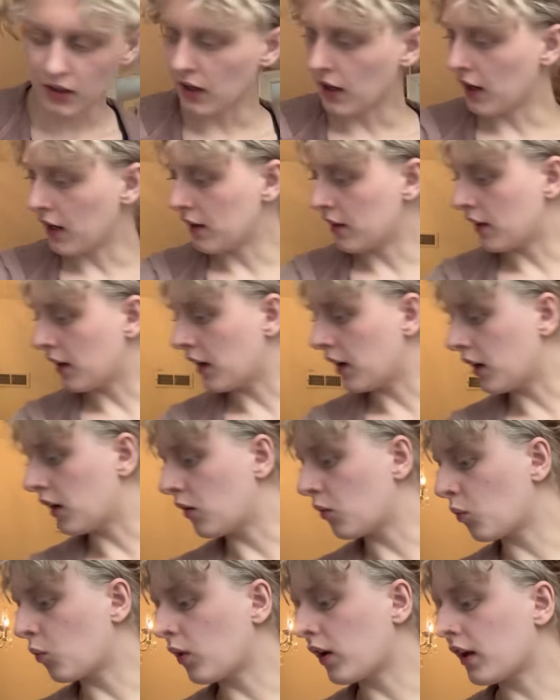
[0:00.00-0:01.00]
And
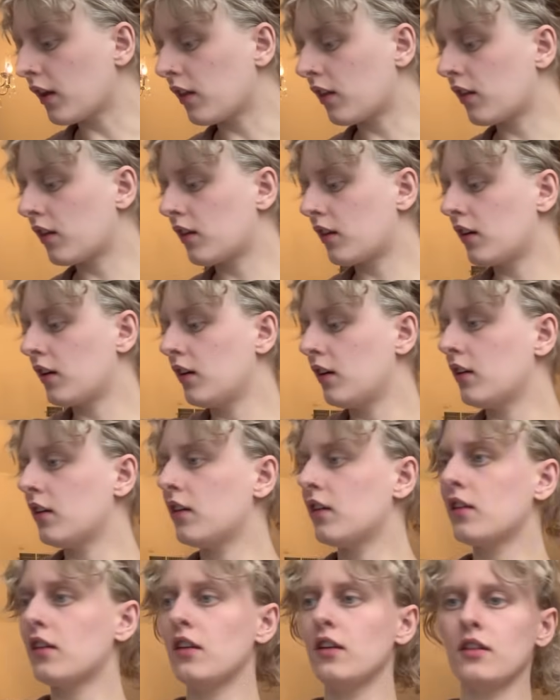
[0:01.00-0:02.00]
then with
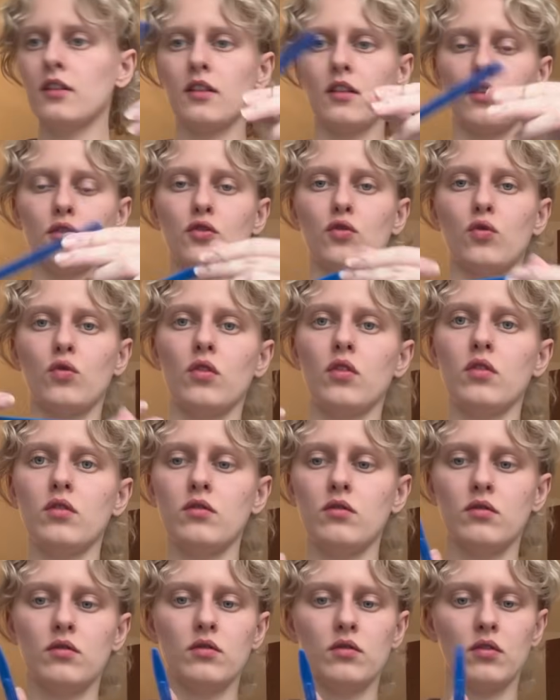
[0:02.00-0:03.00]
this little tool,
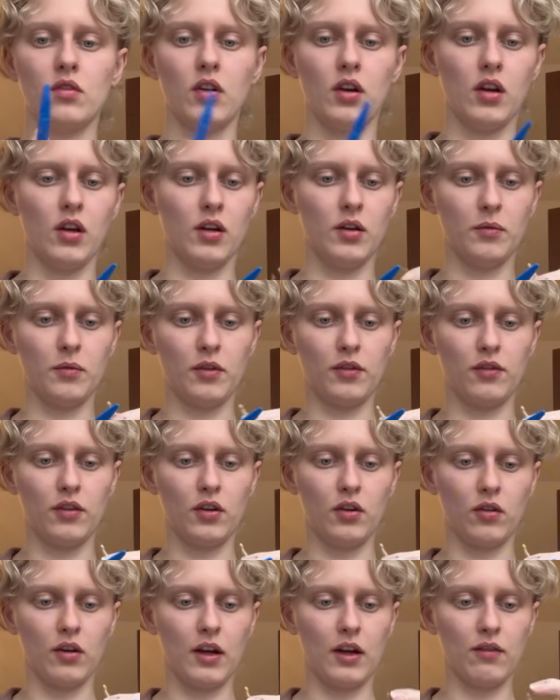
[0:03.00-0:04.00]
if
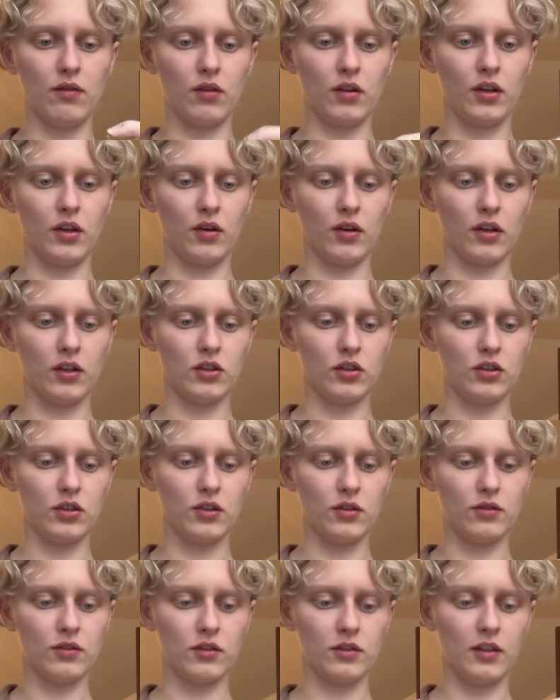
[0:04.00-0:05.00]
you don't have one, you can just
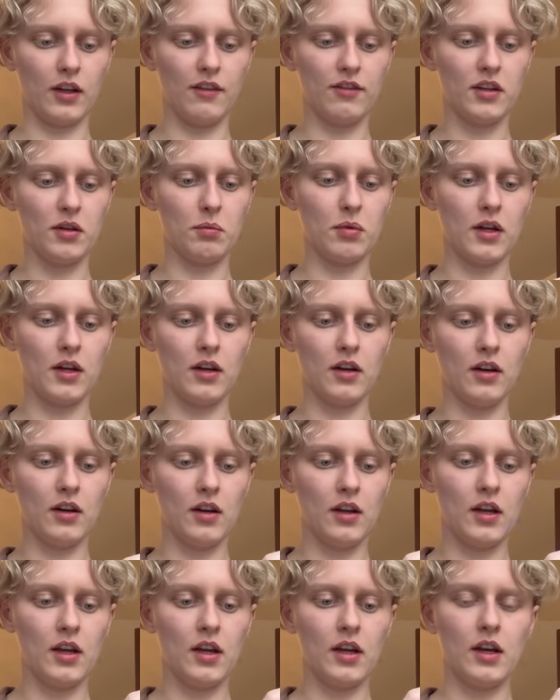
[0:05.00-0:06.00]
use the safety pin.
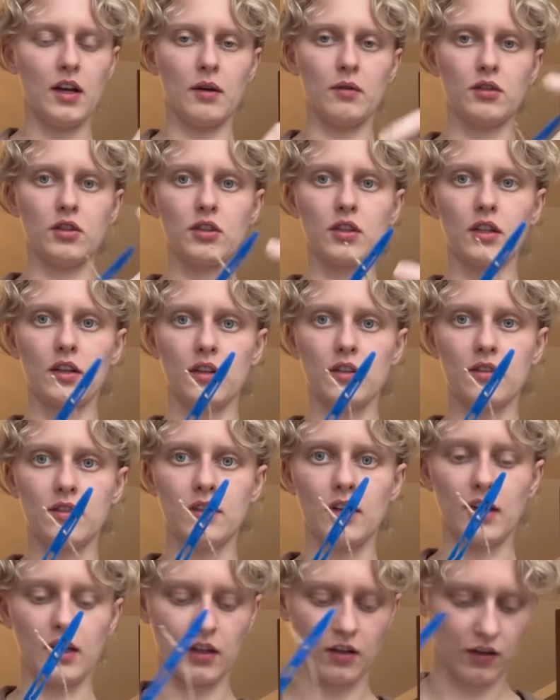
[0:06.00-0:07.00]
I'm just going to
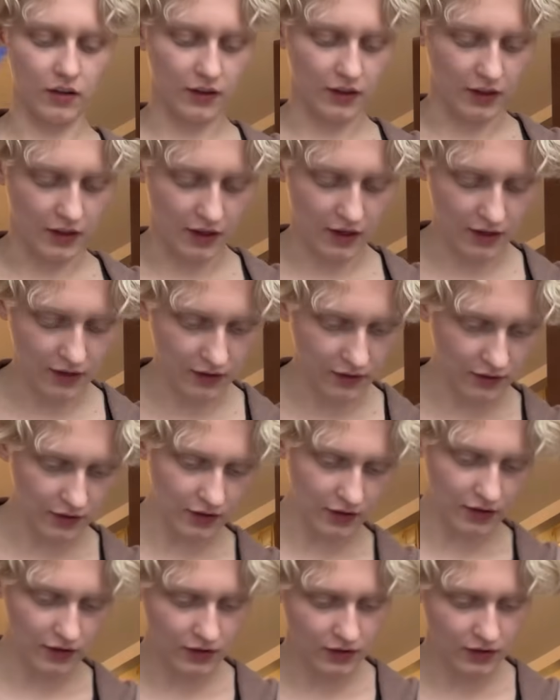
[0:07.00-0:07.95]
stick it on the end.